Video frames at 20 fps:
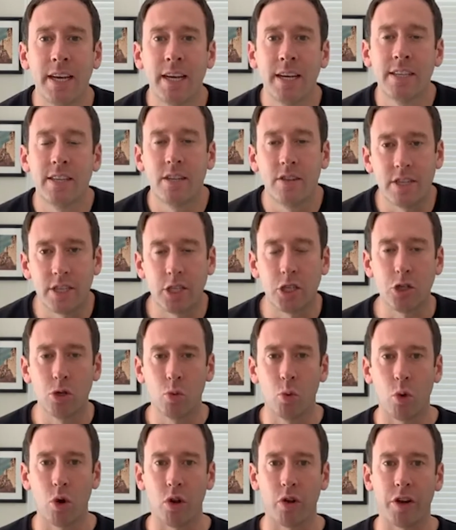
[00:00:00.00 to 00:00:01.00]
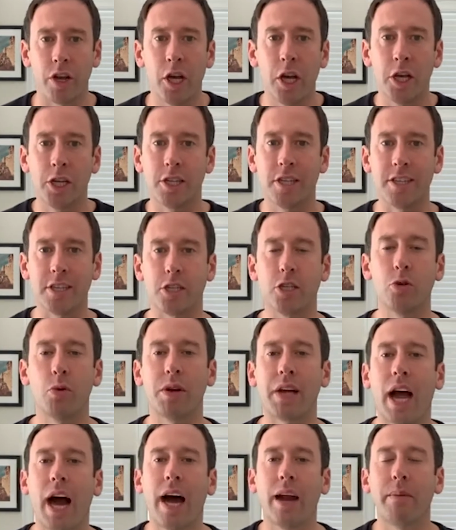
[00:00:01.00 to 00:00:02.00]
to this new world, to this new
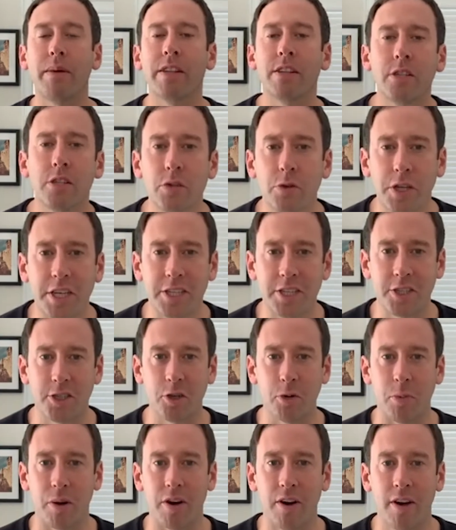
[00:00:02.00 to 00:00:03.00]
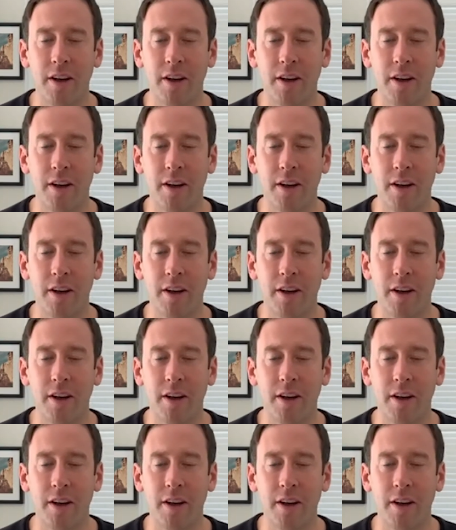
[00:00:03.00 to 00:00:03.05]
economy, this new consumer,